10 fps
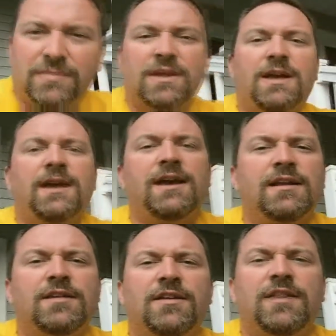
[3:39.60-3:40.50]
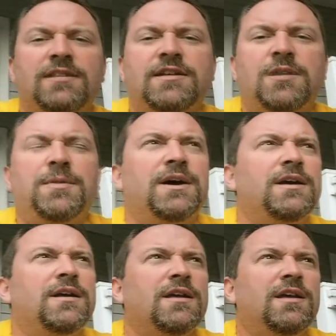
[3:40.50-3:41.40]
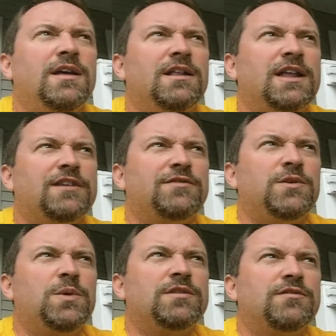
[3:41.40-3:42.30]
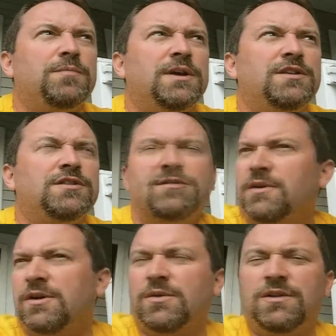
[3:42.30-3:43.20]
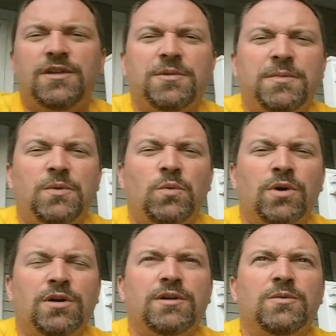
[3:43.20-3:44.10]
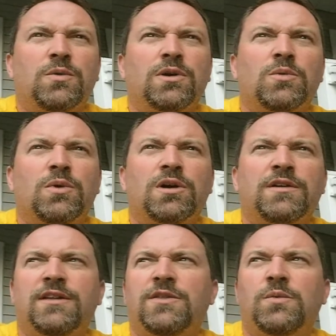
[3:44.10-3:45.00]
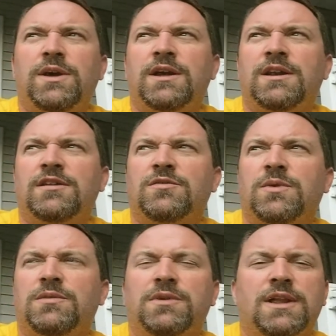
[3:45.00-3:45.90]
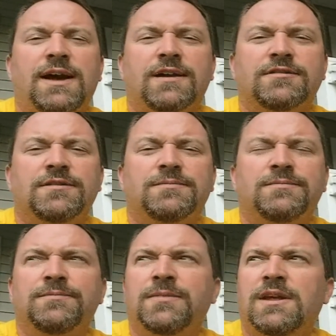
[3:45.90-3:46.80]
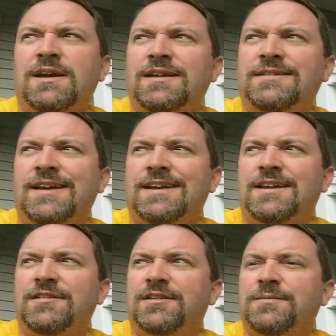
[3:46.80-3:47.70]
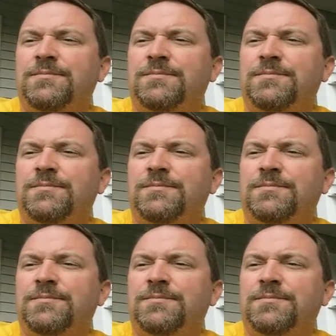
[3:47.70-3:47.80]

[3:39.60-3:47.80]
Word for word: And that's how my last few weeks have been just uh, nothing but work, work, work, and then the weekend I just want to relax and take it easy.